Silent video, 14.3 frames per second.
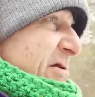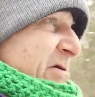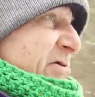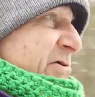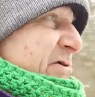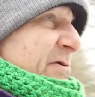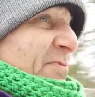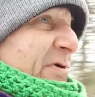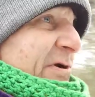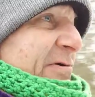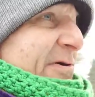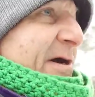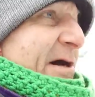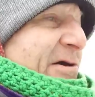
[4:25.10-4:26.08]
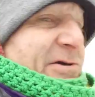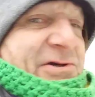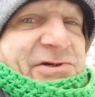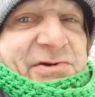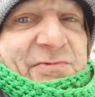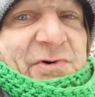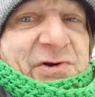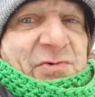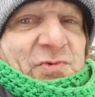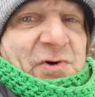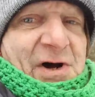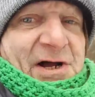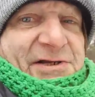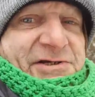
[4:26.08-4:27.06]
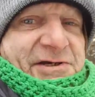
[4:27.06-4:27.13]
there's someone around or someone
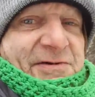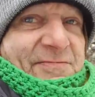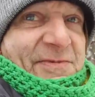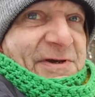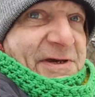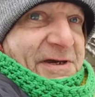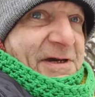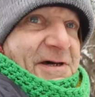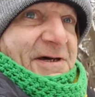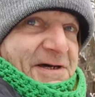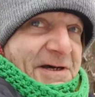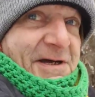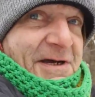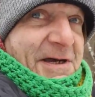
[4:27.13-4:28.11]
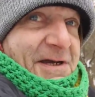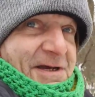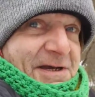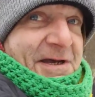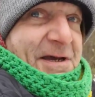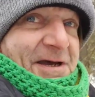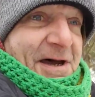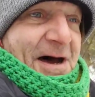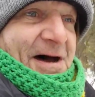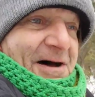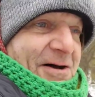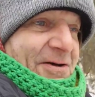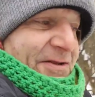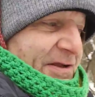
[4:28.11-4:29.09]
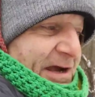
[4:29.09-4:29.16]
watching me.
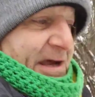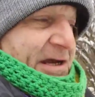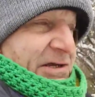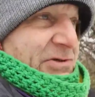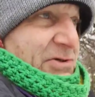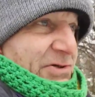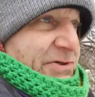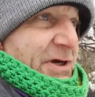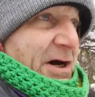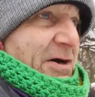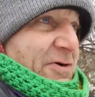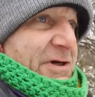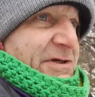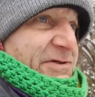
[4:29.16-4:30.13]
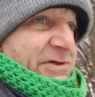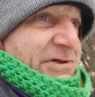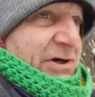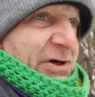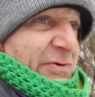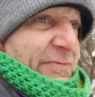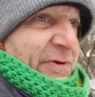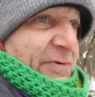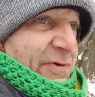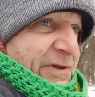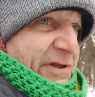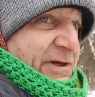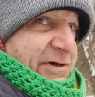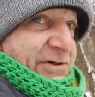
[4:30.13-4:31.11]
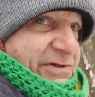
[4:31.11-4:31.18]
The angels always show me
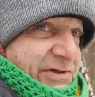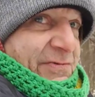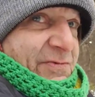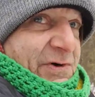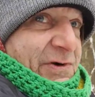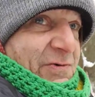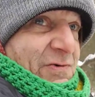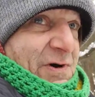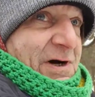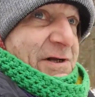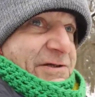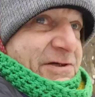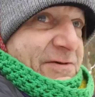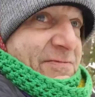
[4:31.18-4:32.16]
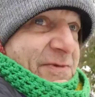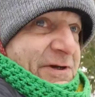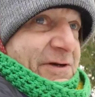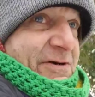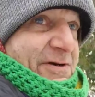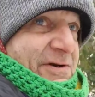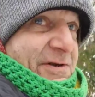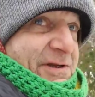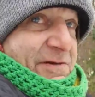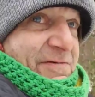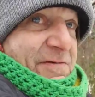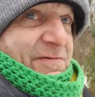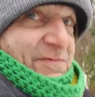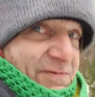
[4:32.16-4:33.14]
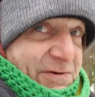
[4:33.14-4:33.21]
when there's someone watching me or in the
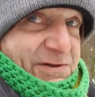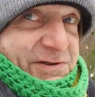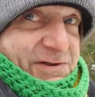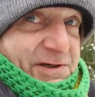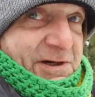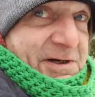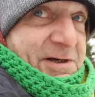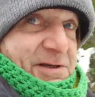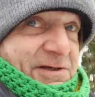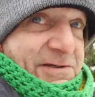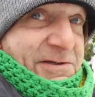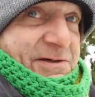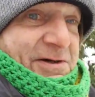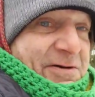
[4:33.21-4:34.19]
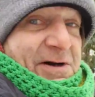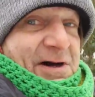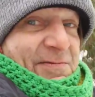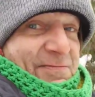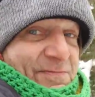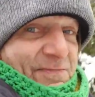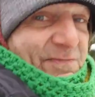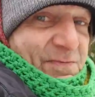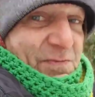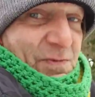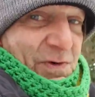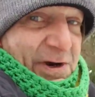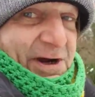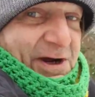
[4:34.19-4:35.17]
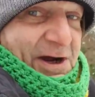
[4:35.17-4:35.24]
vicinity, so I'm
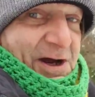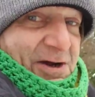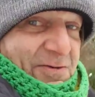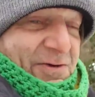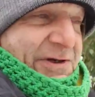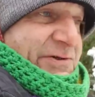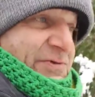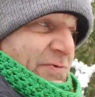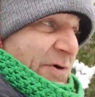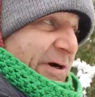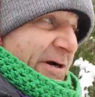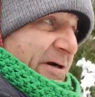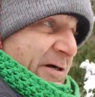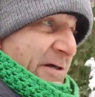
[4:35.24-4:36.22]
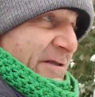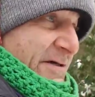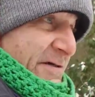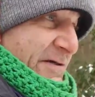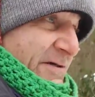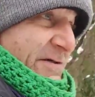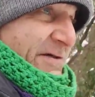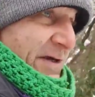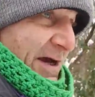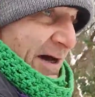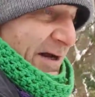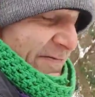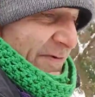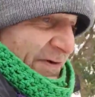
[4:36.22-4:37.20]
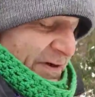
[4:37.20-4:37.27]
always wary. This is kind
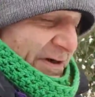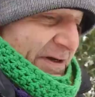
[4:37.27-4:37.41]
of